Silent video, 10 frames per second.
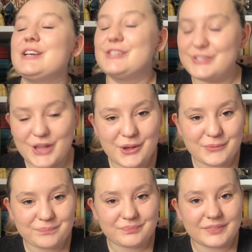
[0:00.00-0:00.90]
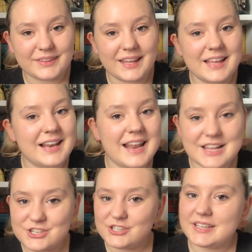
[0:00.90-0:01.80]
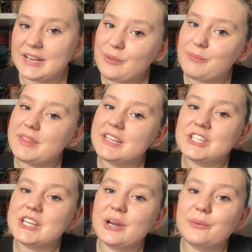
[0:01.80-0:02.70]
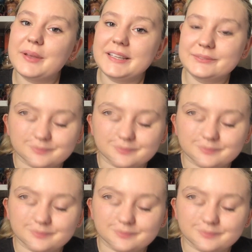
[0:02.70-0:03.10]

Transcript: So, let's just get on with it, shall we?